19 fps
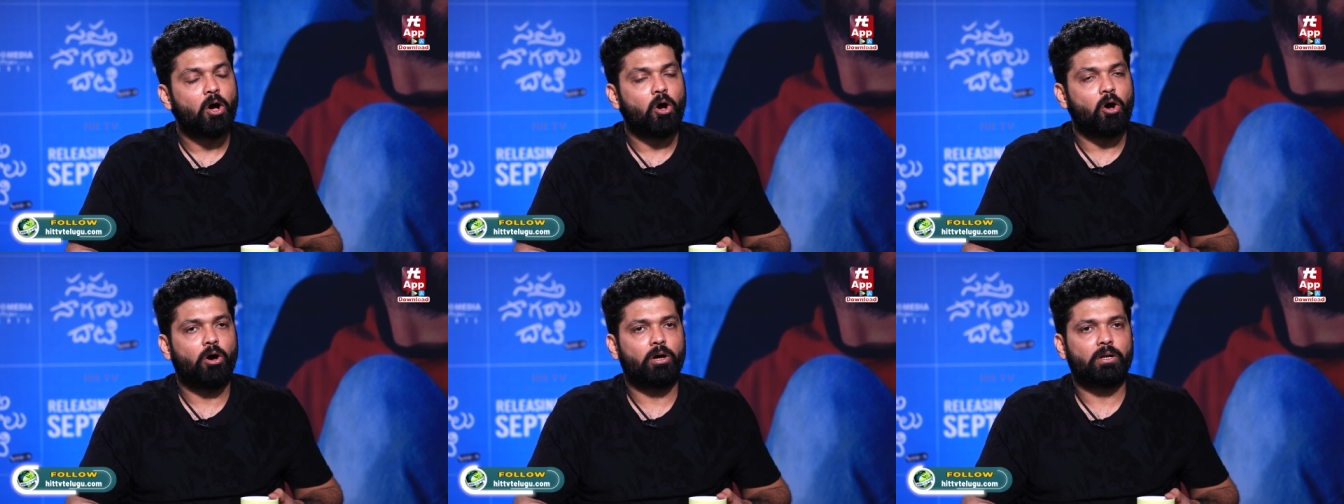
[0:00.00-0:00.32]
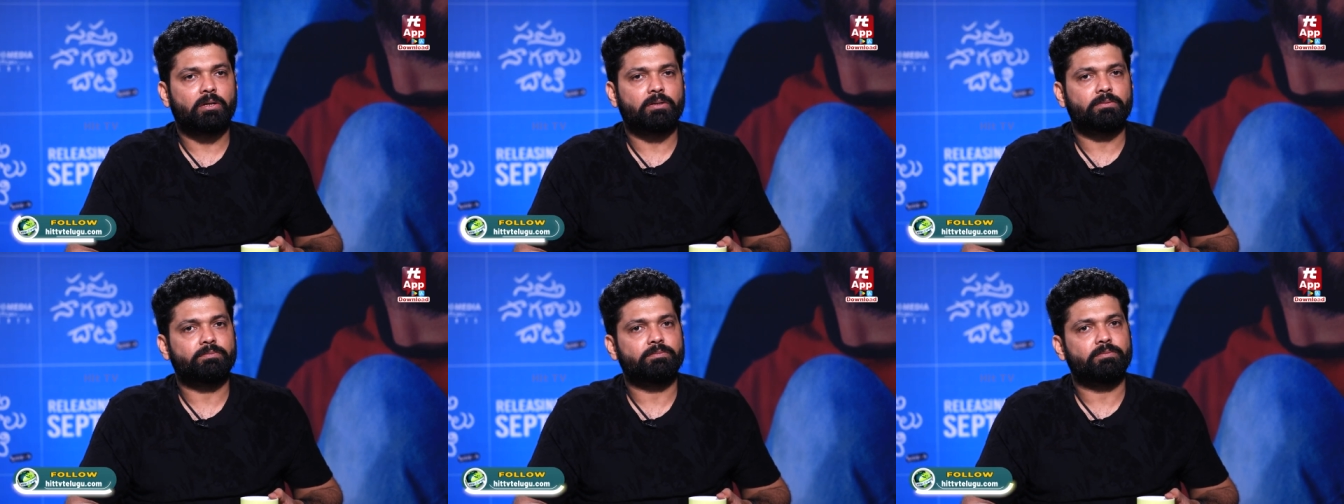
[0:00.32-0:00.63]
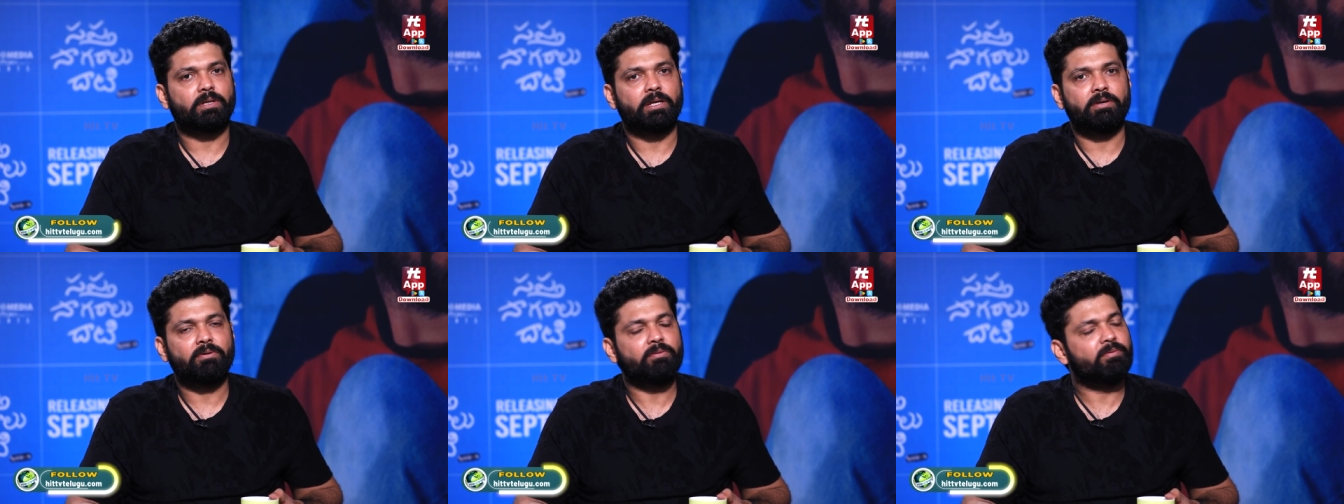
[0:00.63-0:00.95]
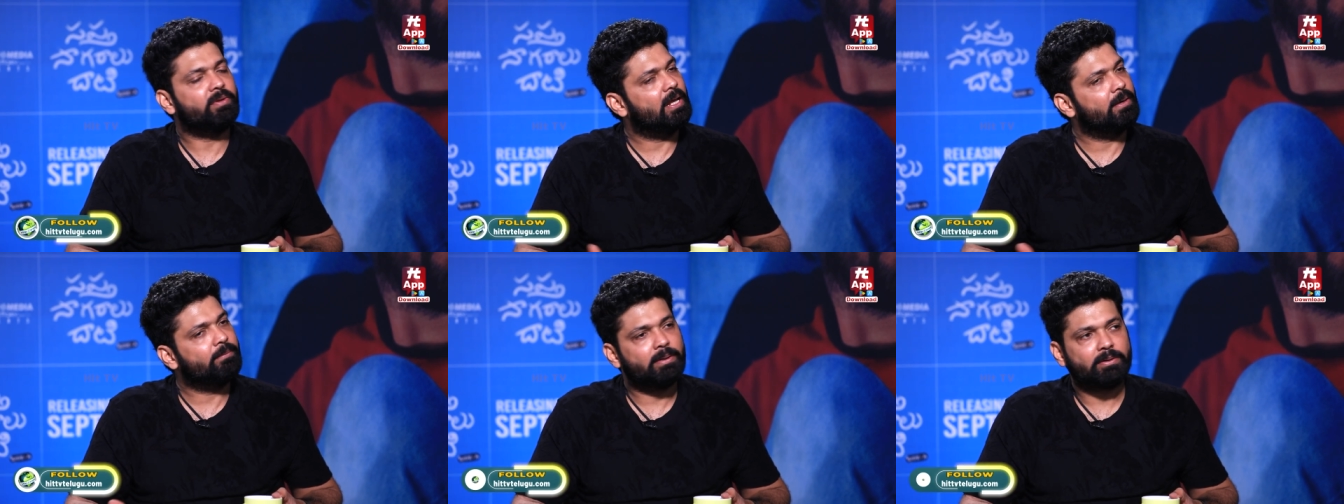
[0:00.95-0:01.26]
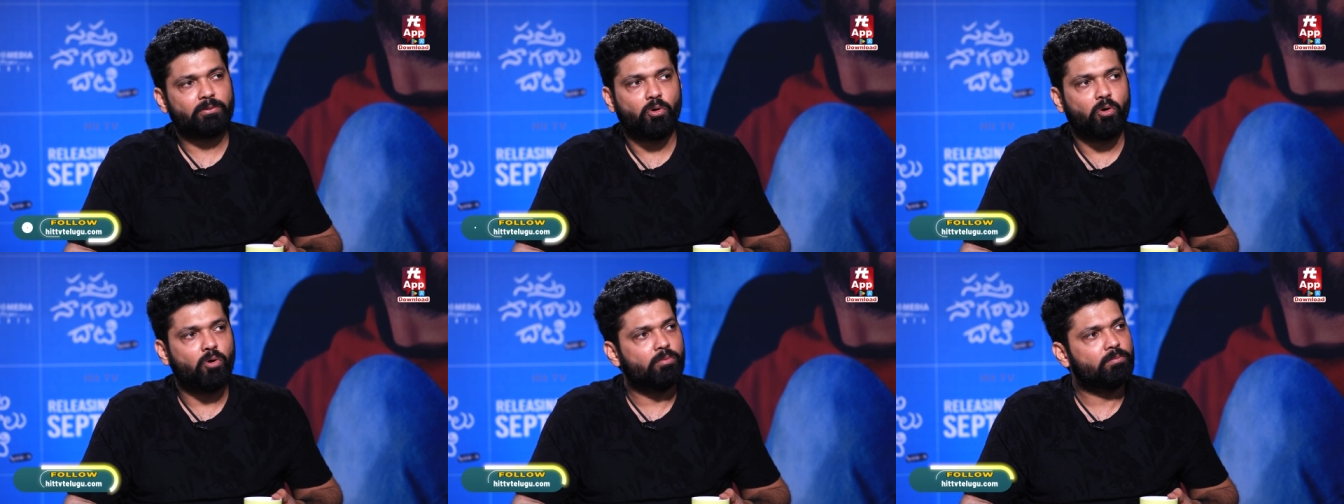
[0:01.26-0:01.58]
or even when I am at
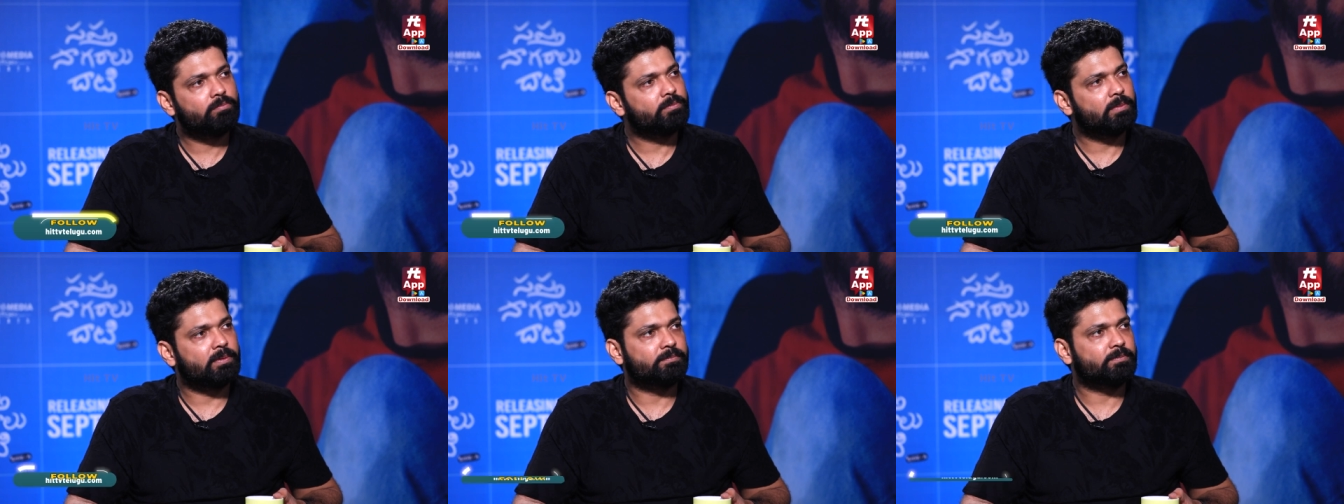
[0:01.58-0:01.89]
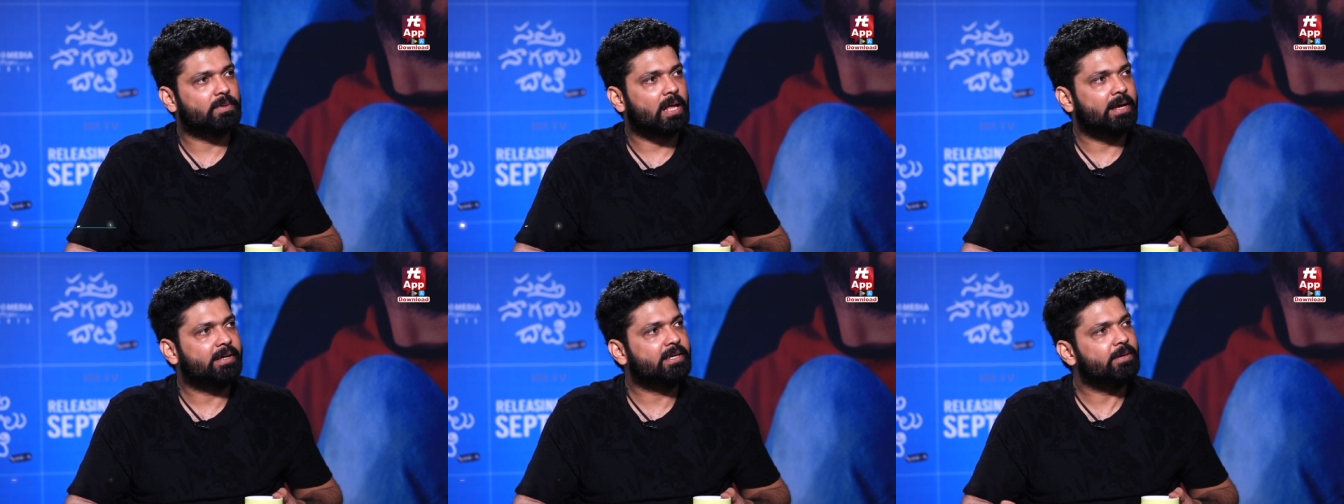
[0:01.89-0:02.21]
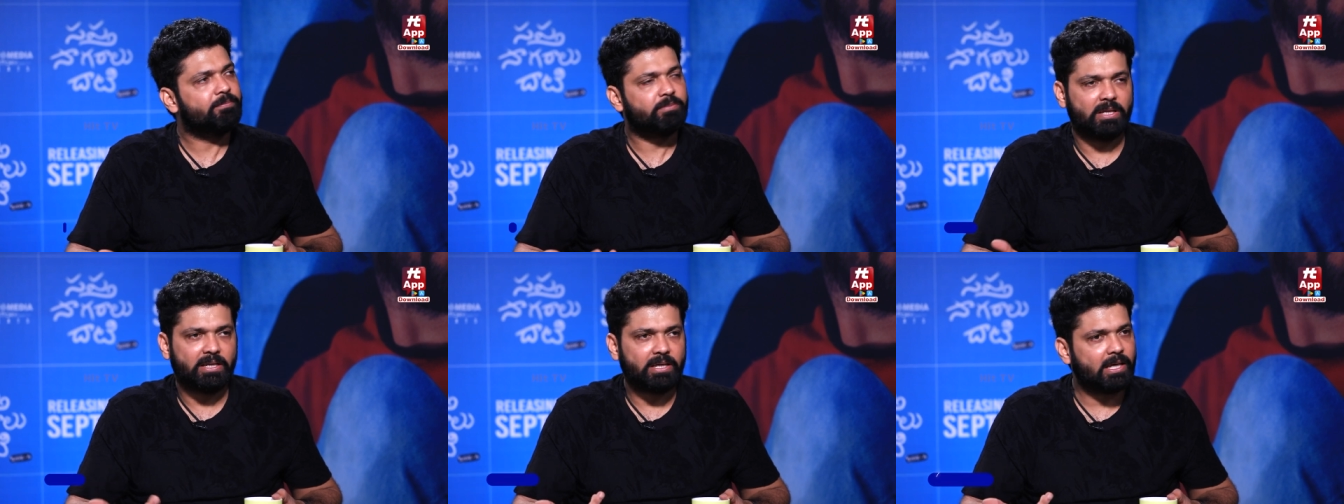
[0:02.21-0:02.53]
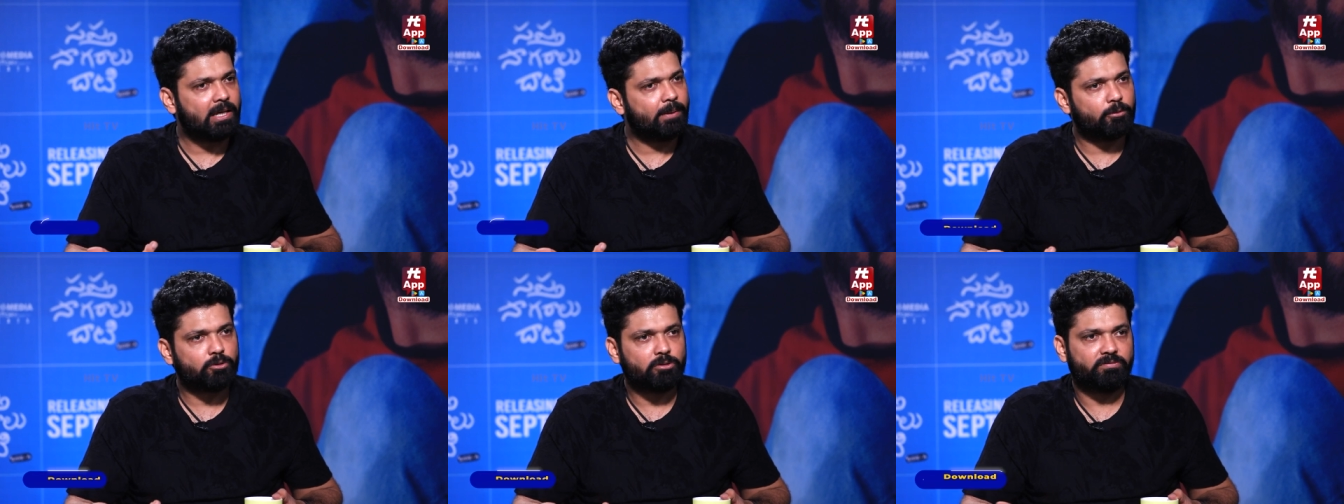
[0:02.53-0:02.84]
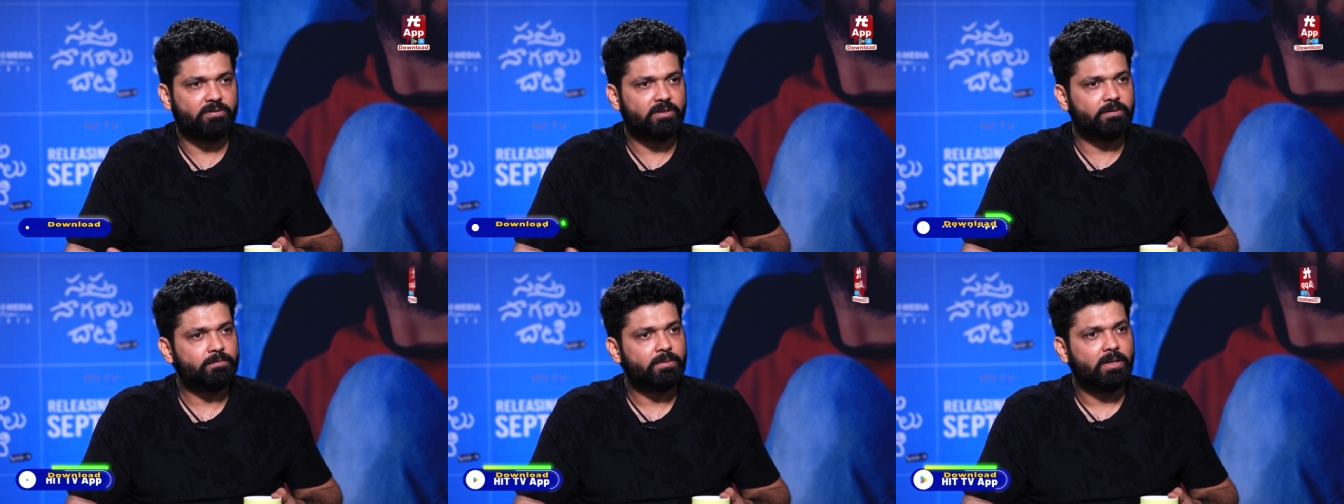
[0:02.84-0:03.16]
home, I keep thinking about the
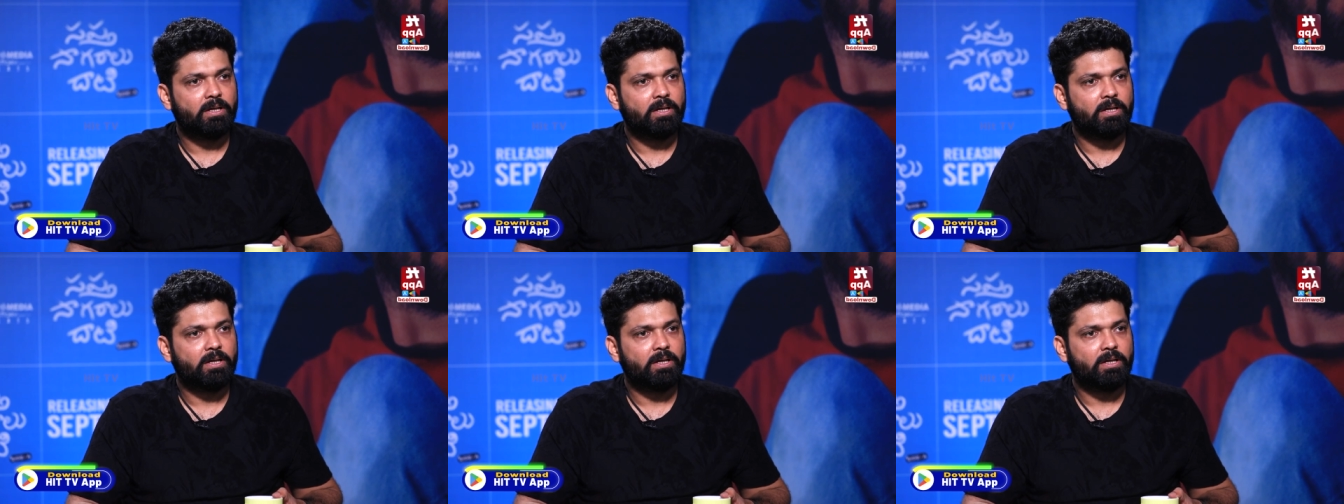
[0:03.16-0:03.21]
film.